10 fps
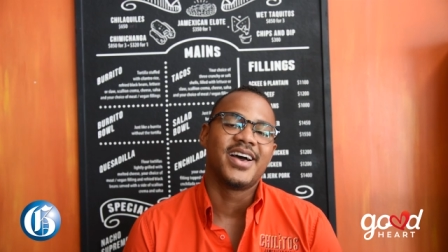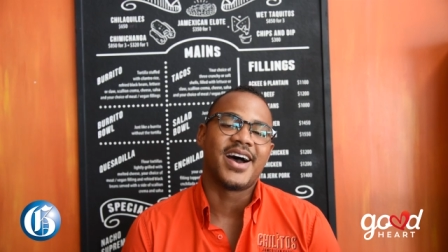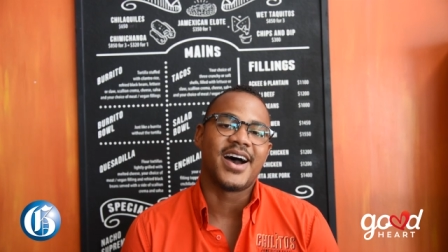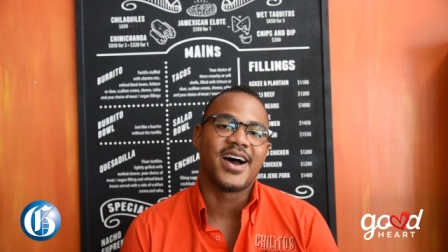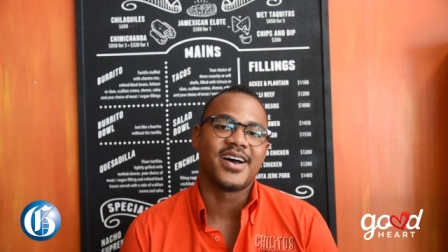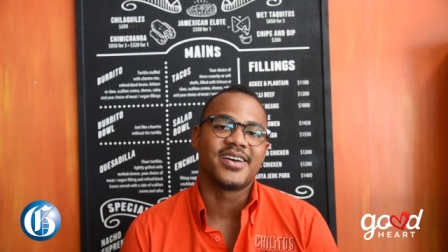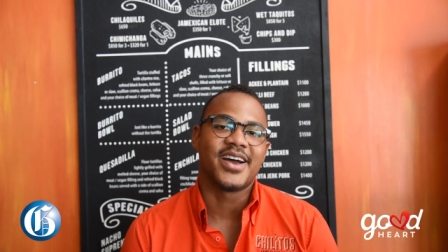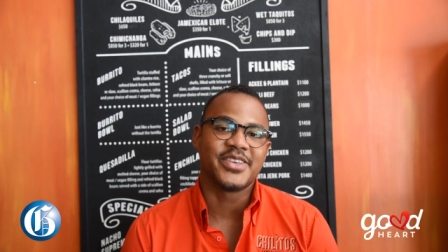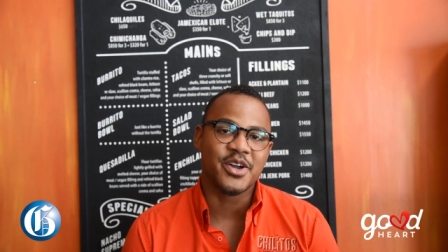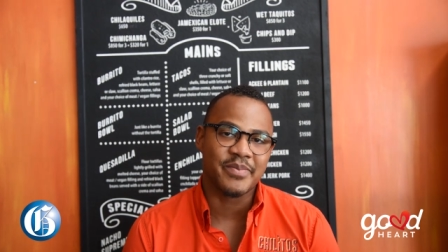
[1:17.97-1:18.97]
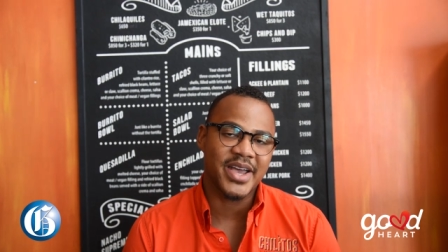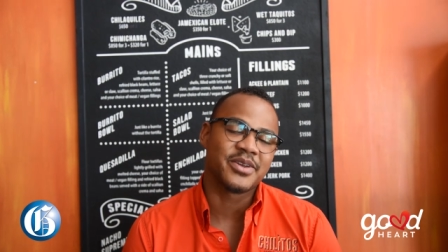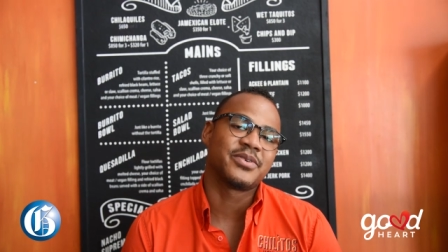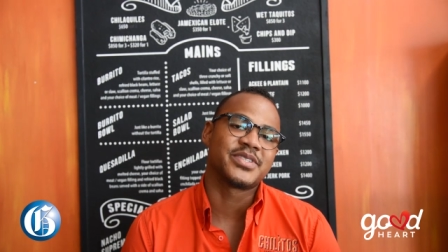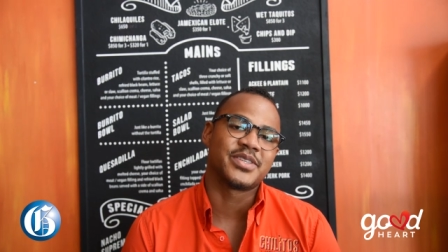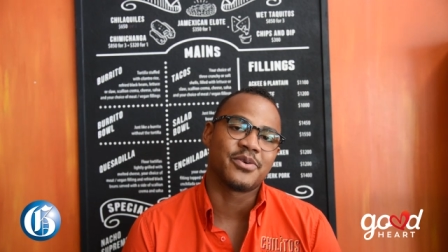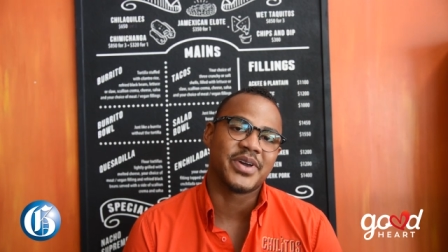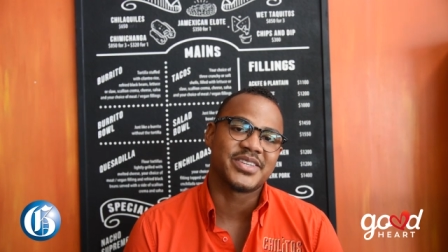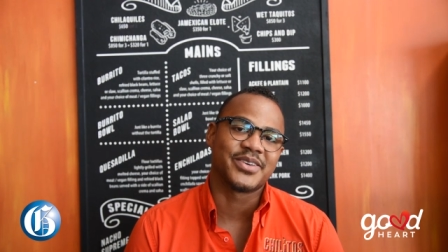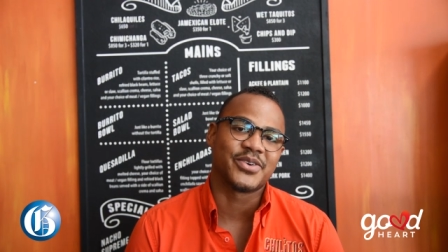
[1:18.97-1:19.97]
uh, a young man who was in the
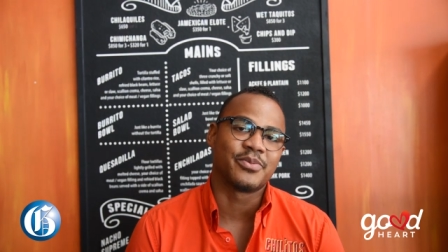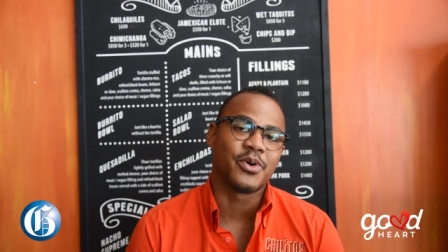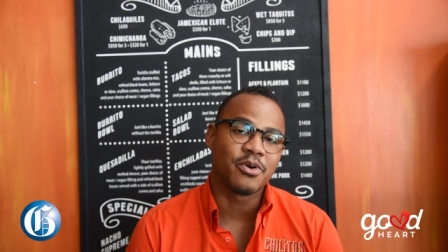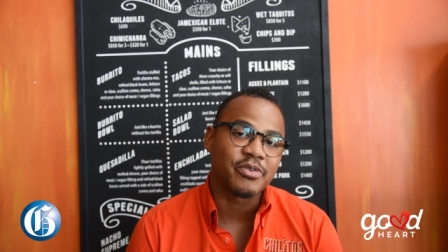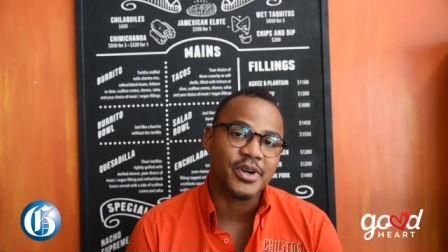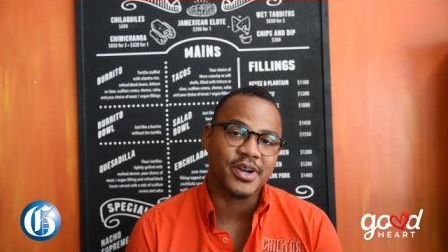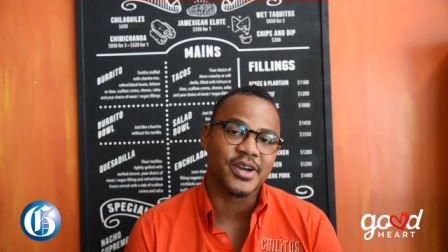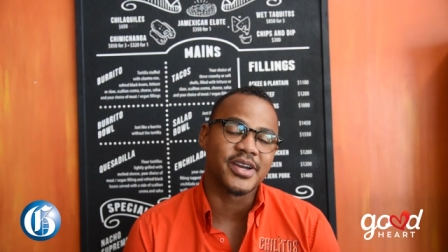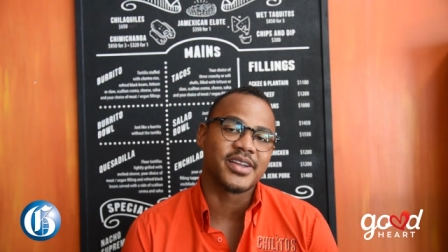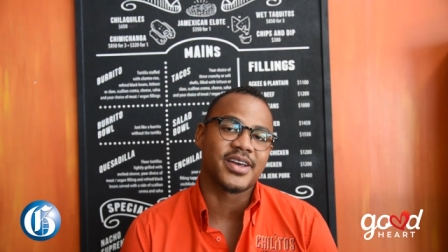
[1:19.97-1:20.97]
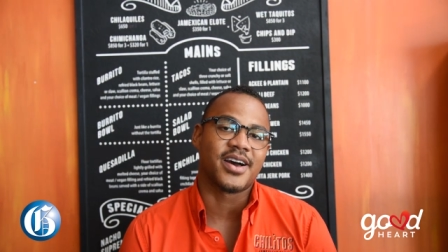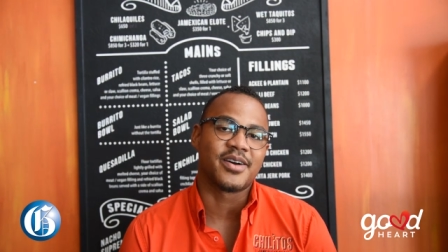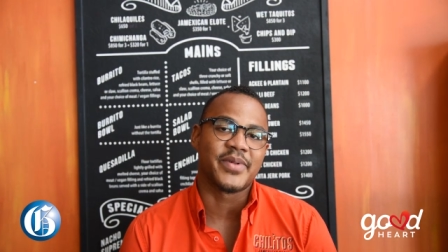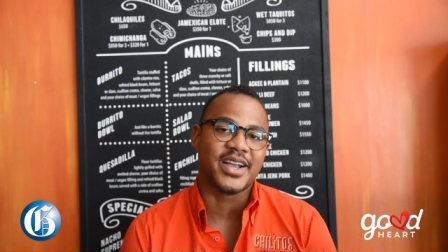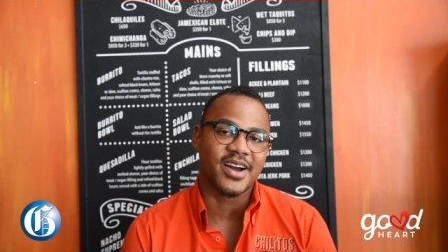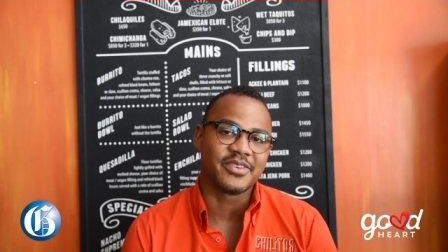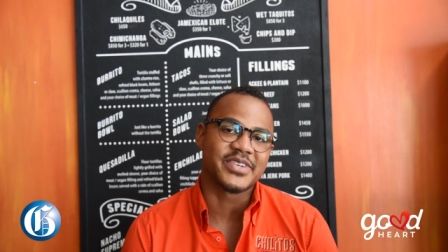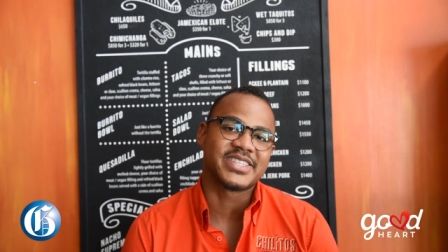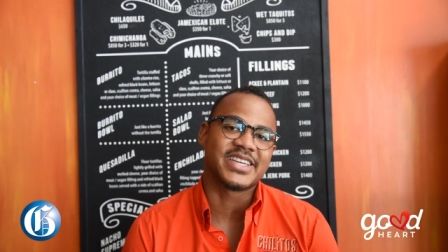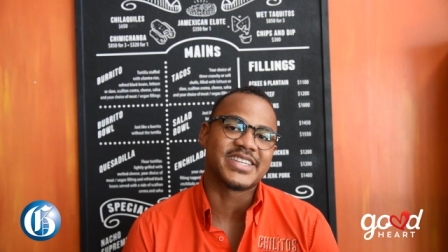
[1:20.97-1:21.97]
waiting room overheard uh, my
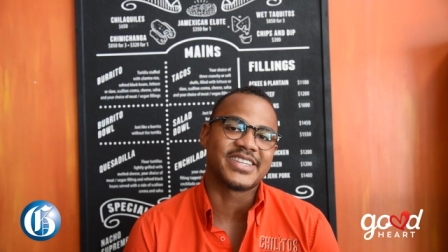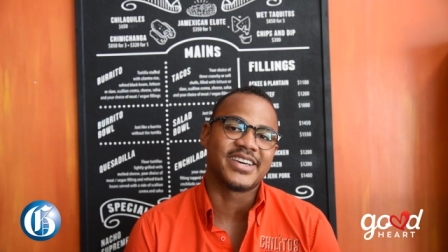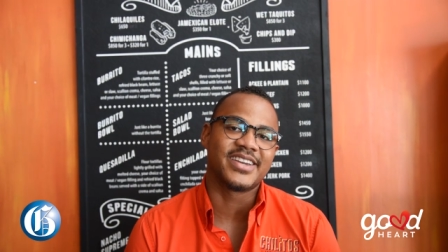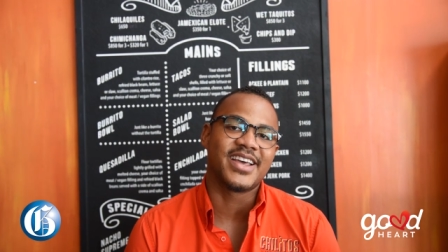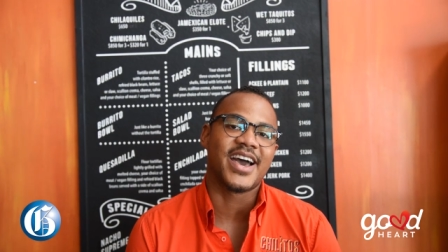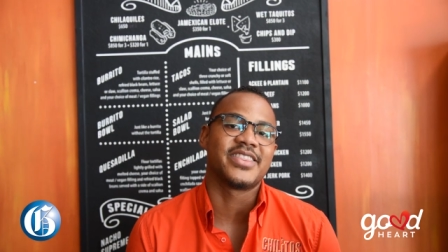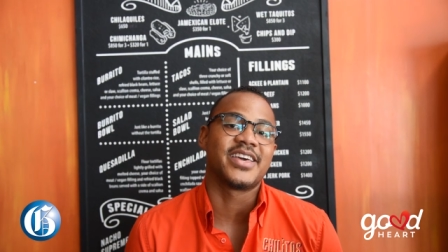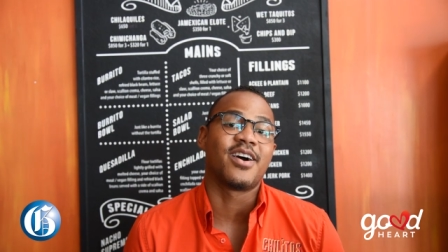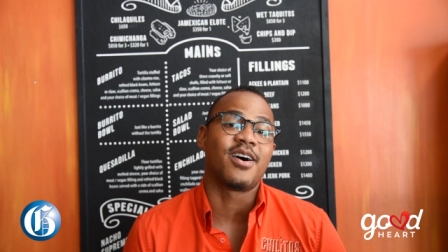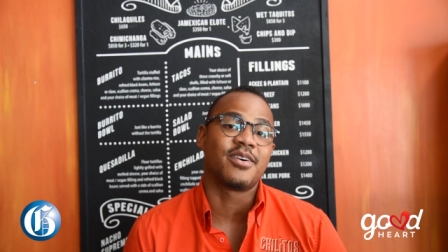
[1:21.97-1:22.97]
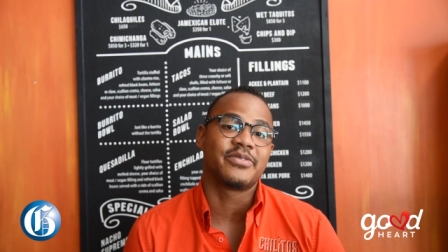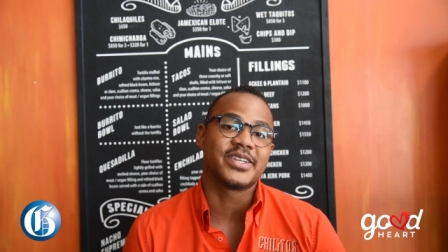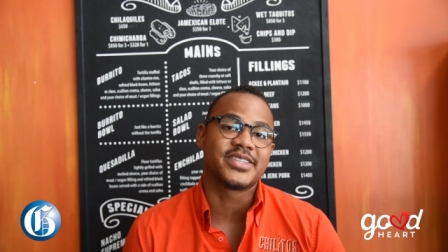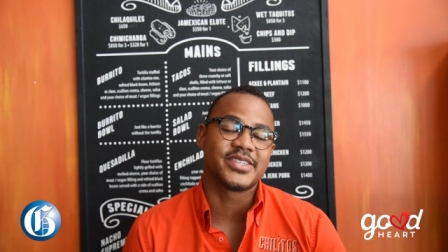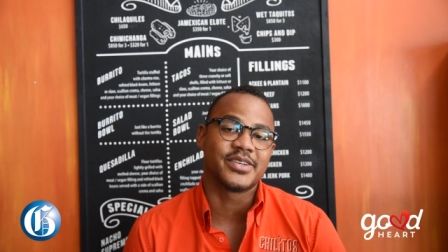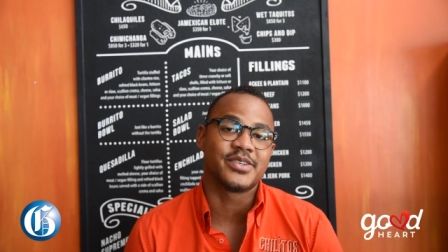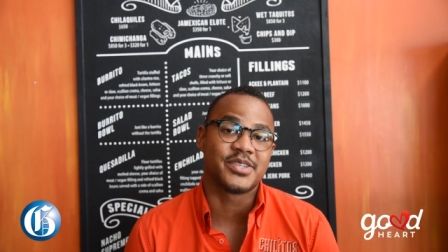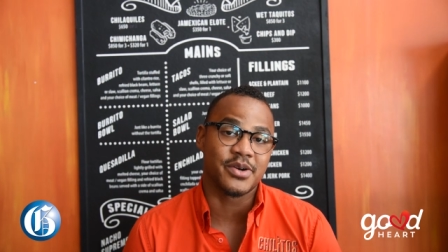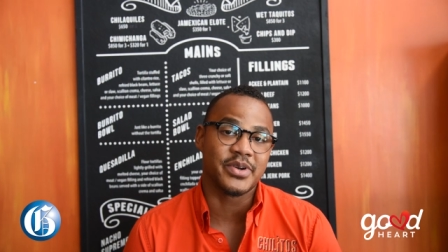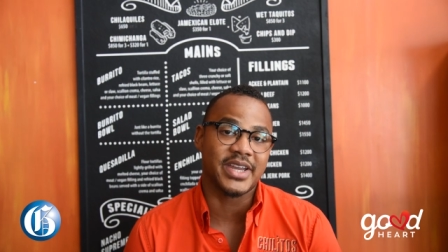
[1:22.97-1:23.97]
conversation and then offered to
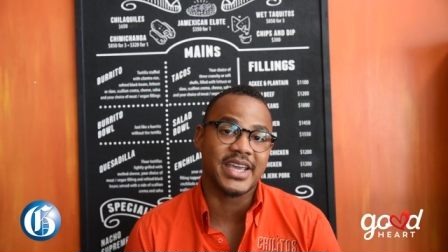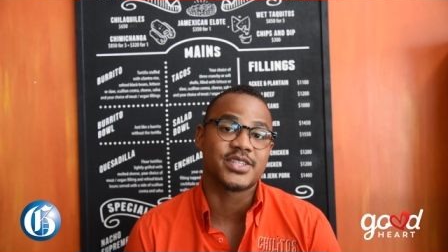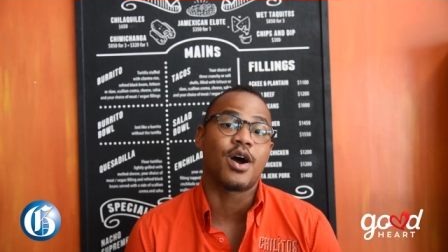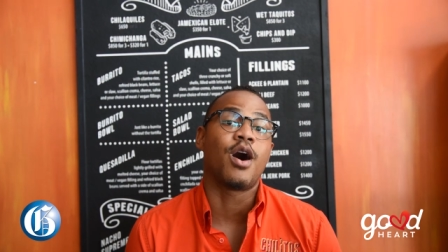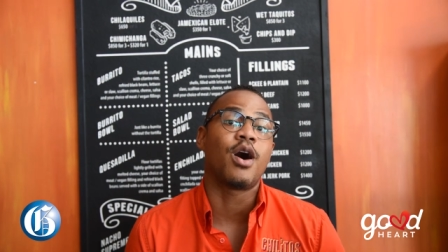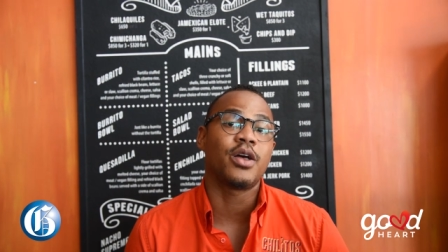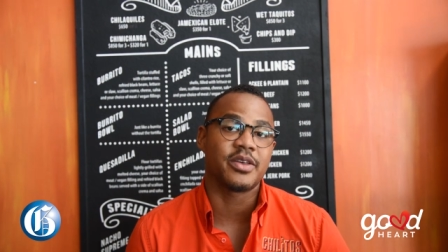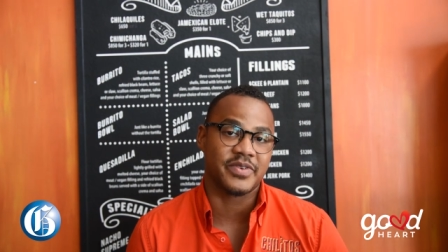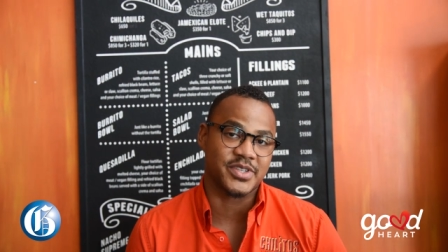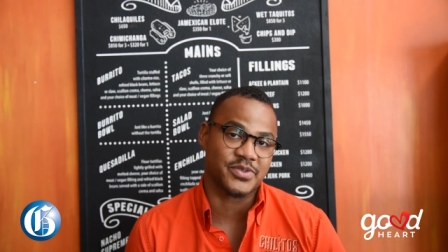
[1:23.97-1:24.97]
donate all of his